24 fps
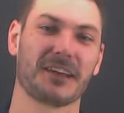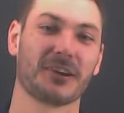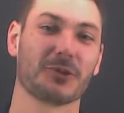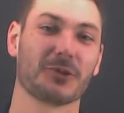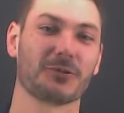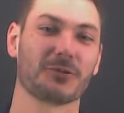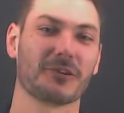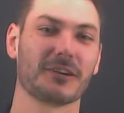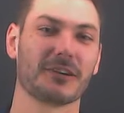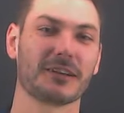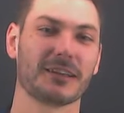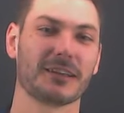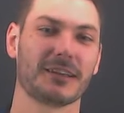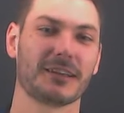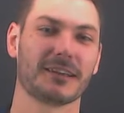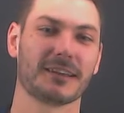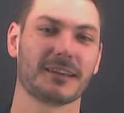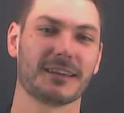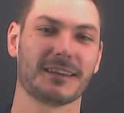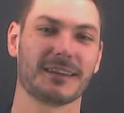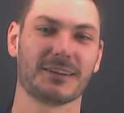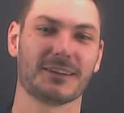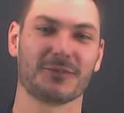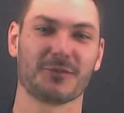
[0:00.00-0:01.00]

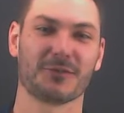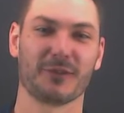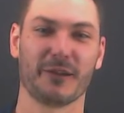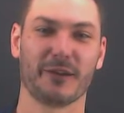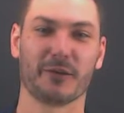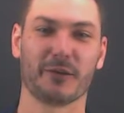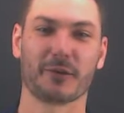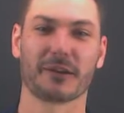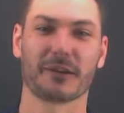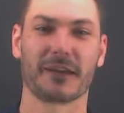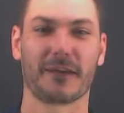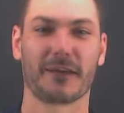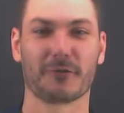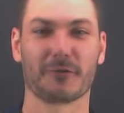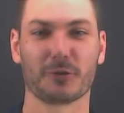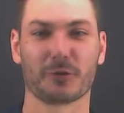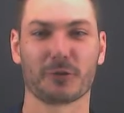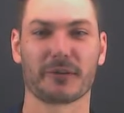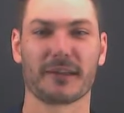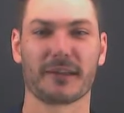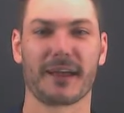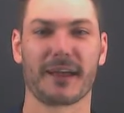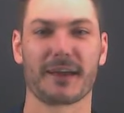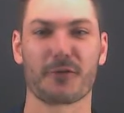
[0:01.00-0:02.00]
Alrighty, in this video we're going to have a
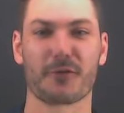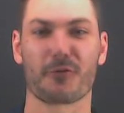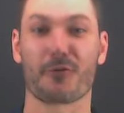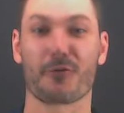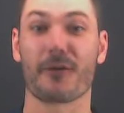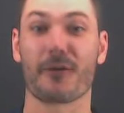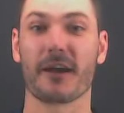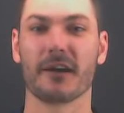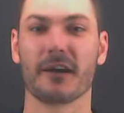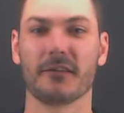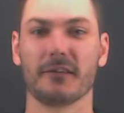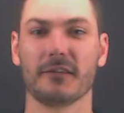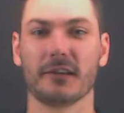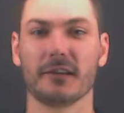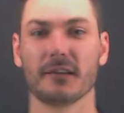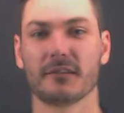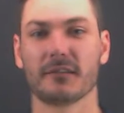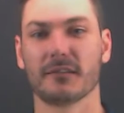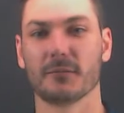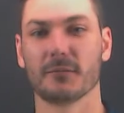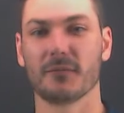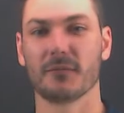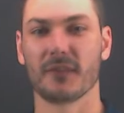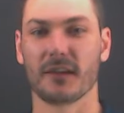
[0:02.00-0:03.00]
look at rounding
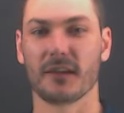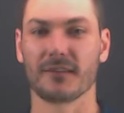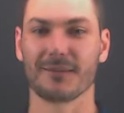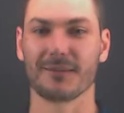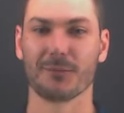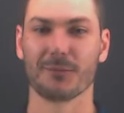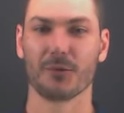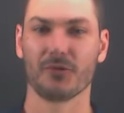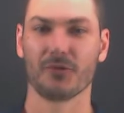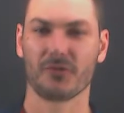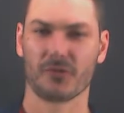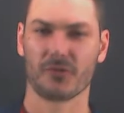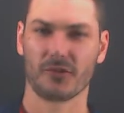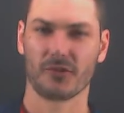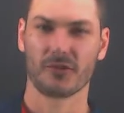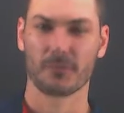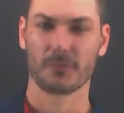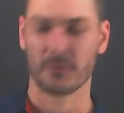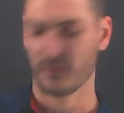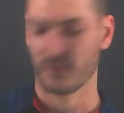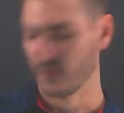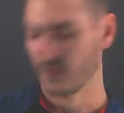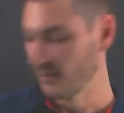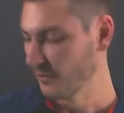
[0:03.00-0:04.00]
some decimals to
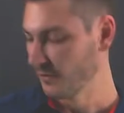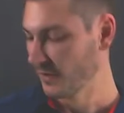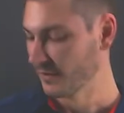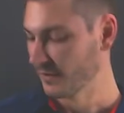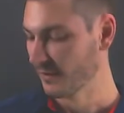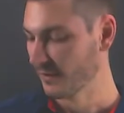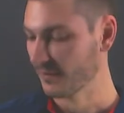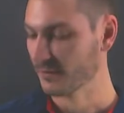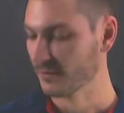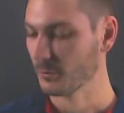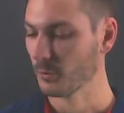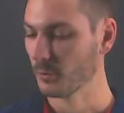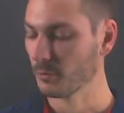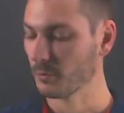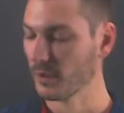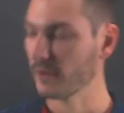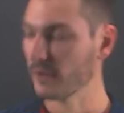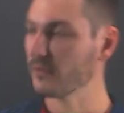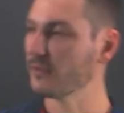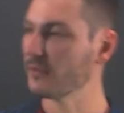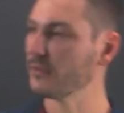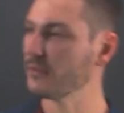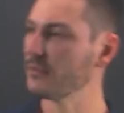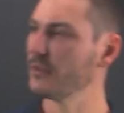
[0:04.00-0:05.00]
specific decimal
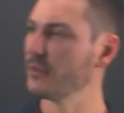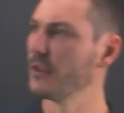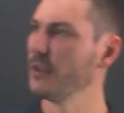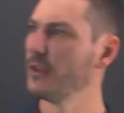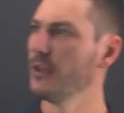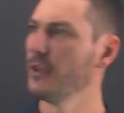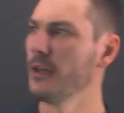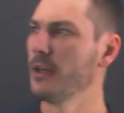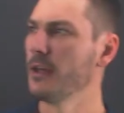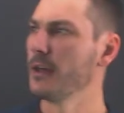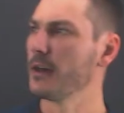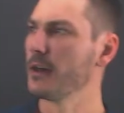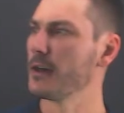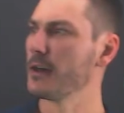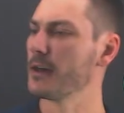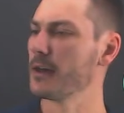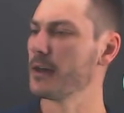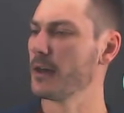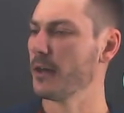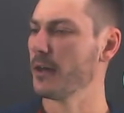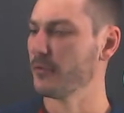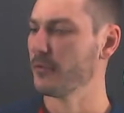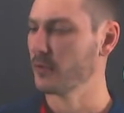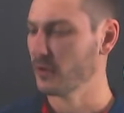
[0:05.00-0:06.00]
places.
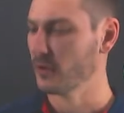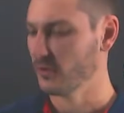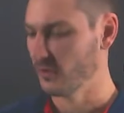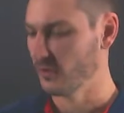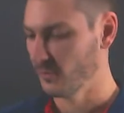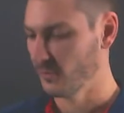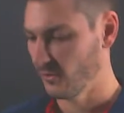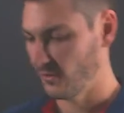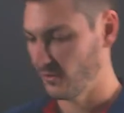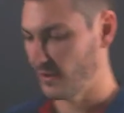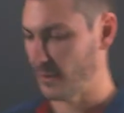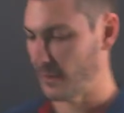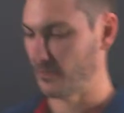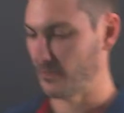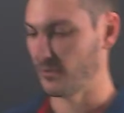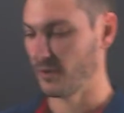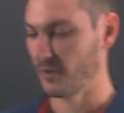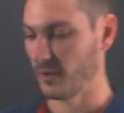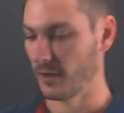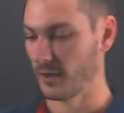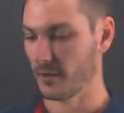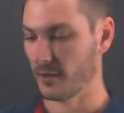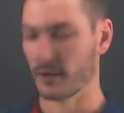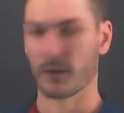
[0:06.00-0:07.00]
I've got some steps
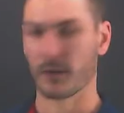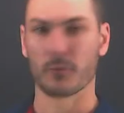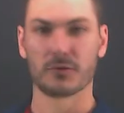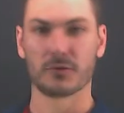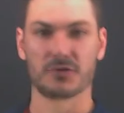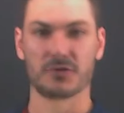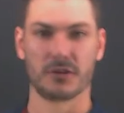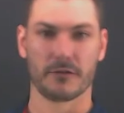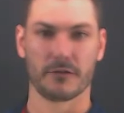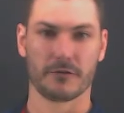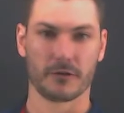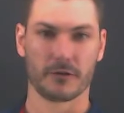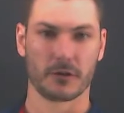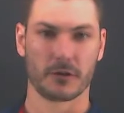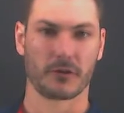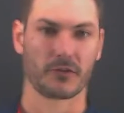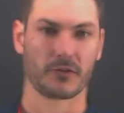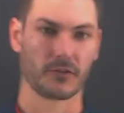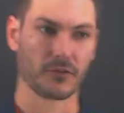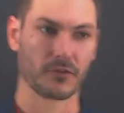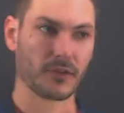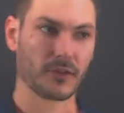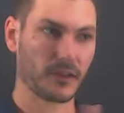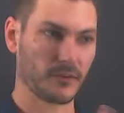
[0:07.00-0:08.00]
here and I want you to
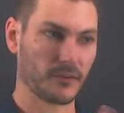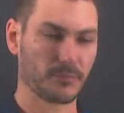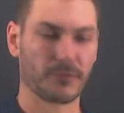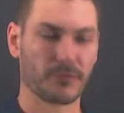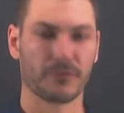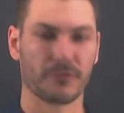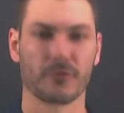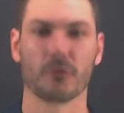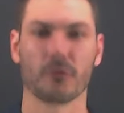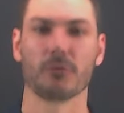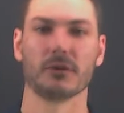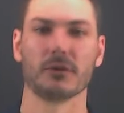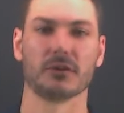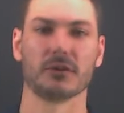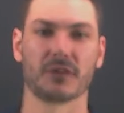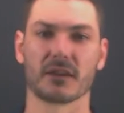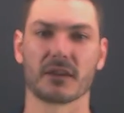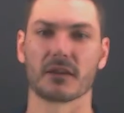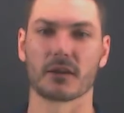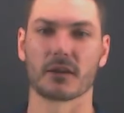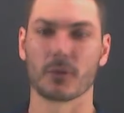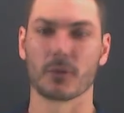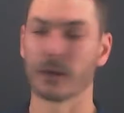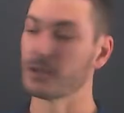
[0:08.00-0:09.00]
focus on these before we look
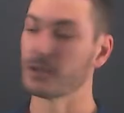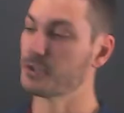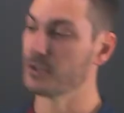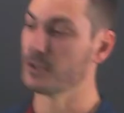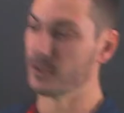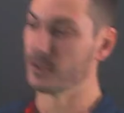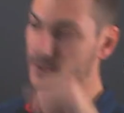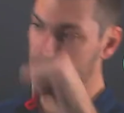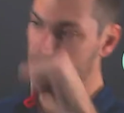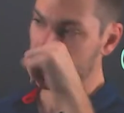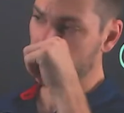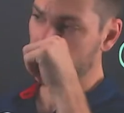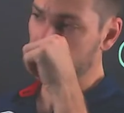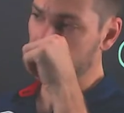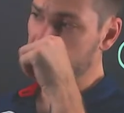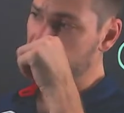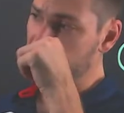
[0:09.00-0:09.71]
at the questions